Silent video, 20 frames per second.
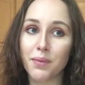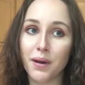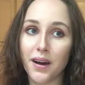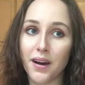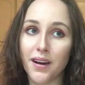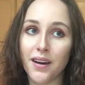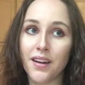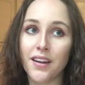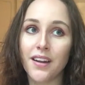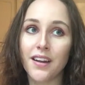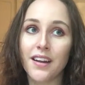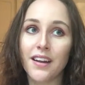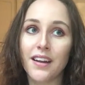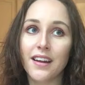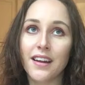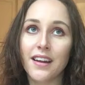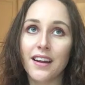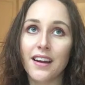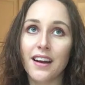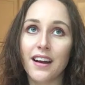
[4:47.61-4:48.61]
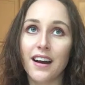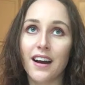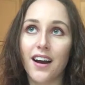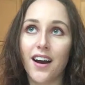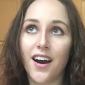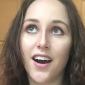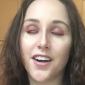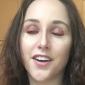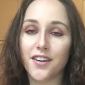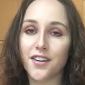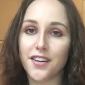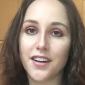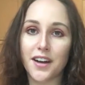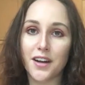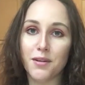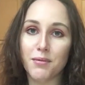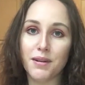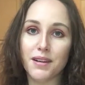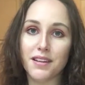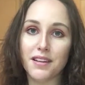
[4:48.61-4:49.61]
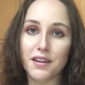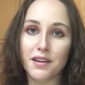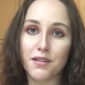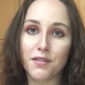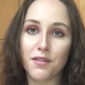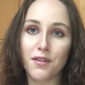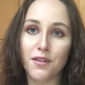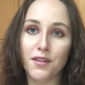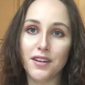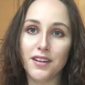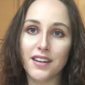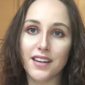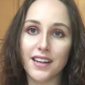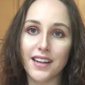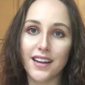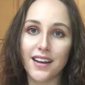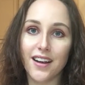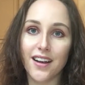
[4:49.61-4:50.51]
but I couldn't help myself, honestly.